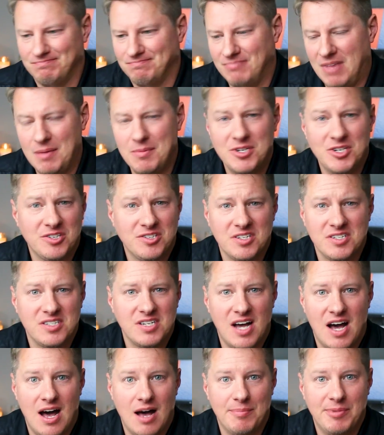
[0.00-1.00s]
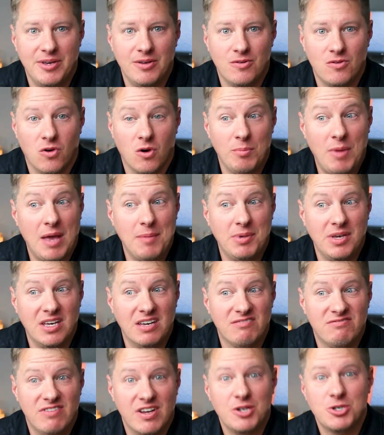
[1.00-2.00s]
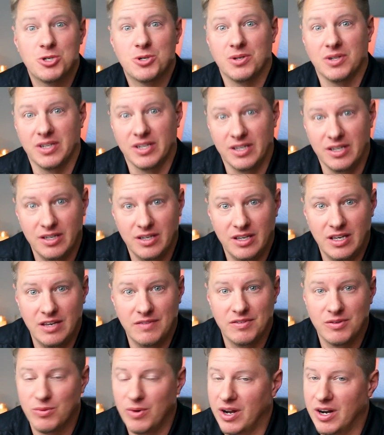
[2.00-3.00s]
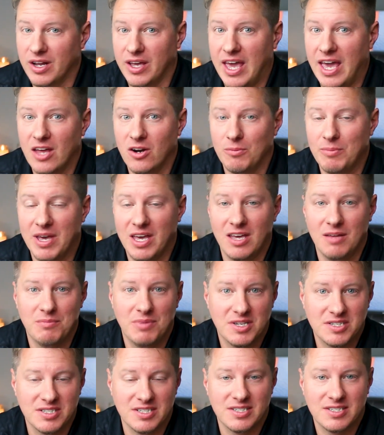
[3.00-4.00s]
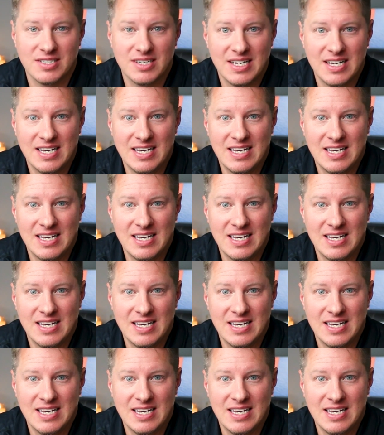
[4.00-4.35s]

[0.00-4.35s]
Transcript: maybe just as a hobby, or maybe eventually even run a candle making business,